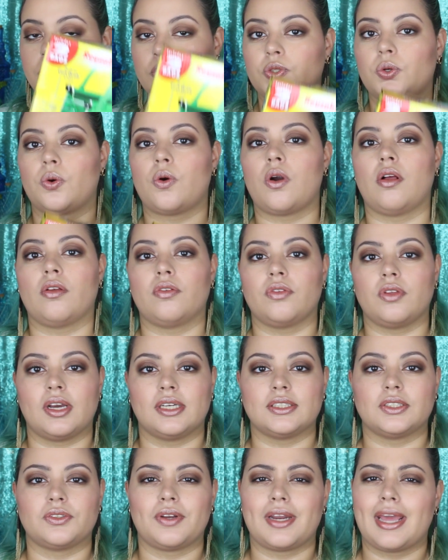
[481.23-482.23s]
I'm sure all of you
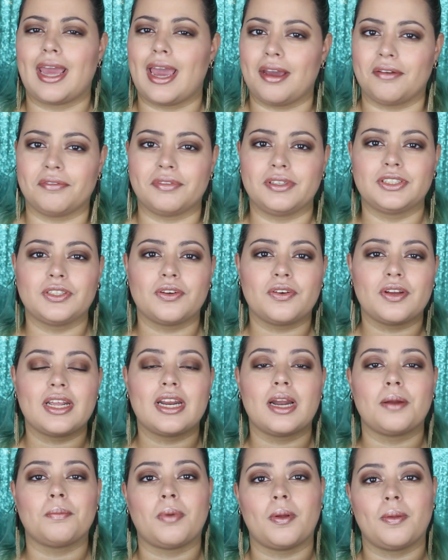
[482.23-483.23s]
guys already have these already,
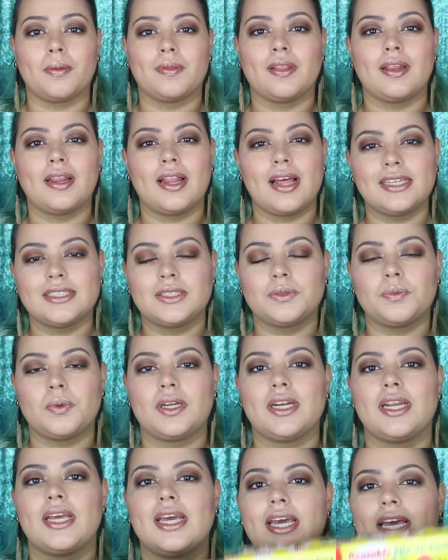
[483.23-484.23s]
and I'm probably the last
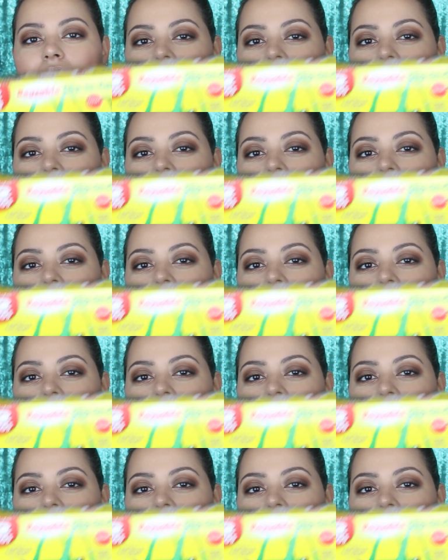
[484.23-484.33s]
one